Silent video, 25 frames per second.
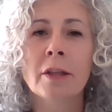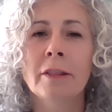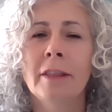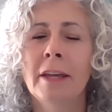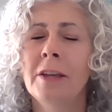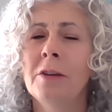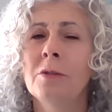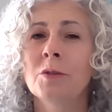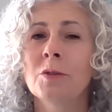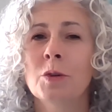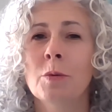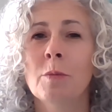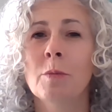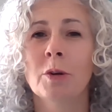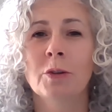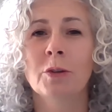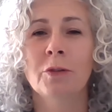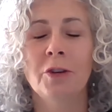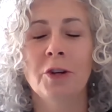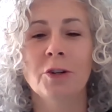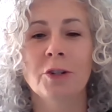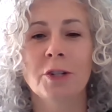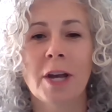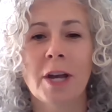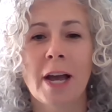Thank you so much
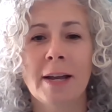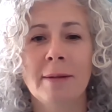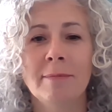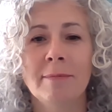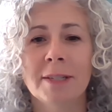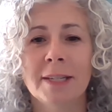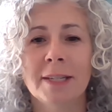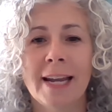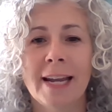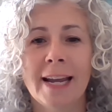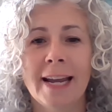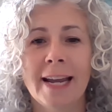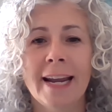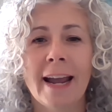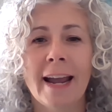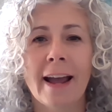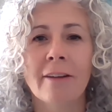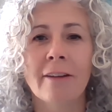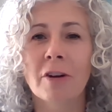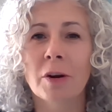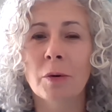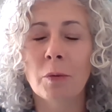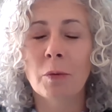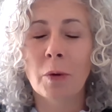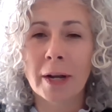for your time today,
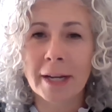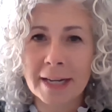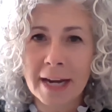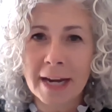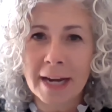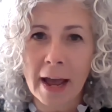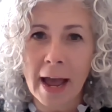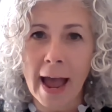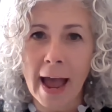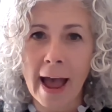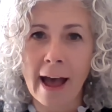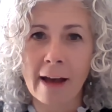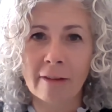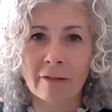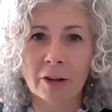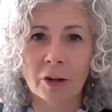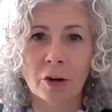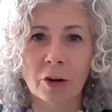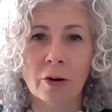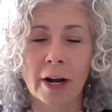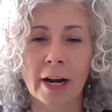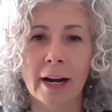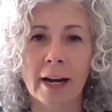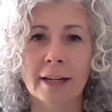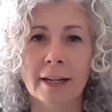everyone. Have a
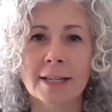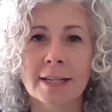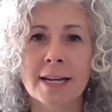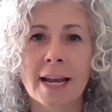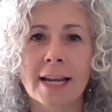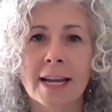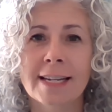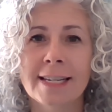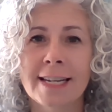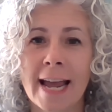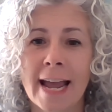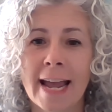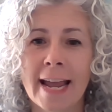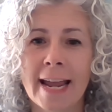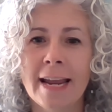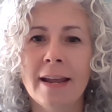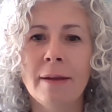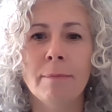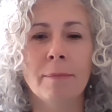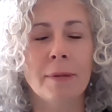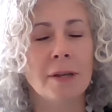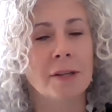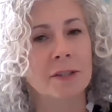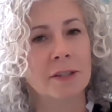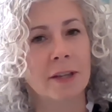great
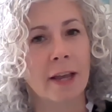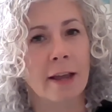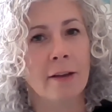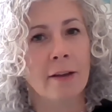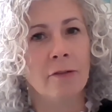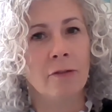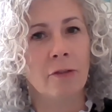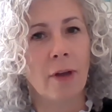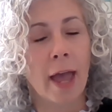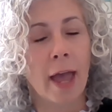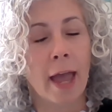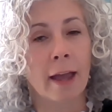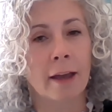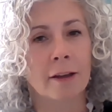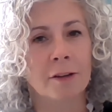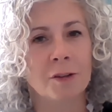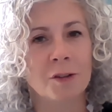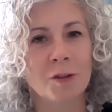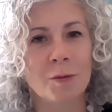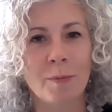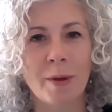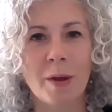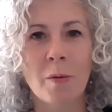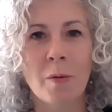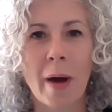day, be safe,
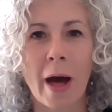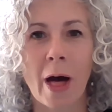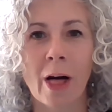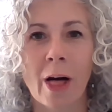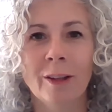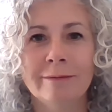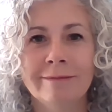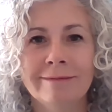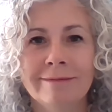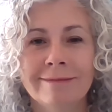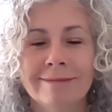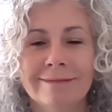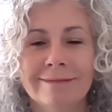and be well.